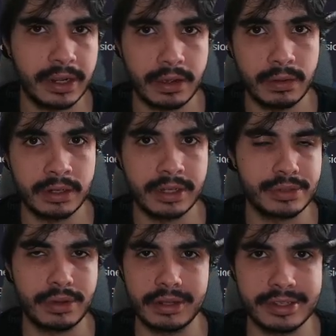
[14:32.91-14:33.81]
Conan
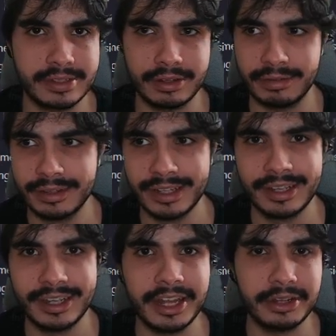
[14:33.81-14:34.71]
as well as,
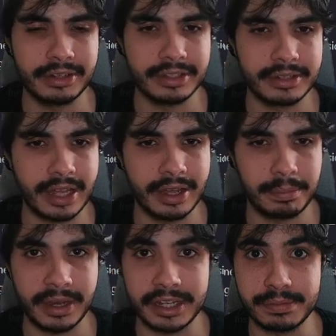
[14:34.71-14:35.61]
any other
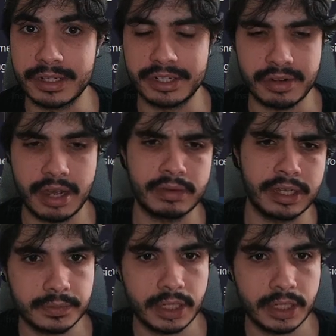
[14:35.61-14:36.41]
package manager out there.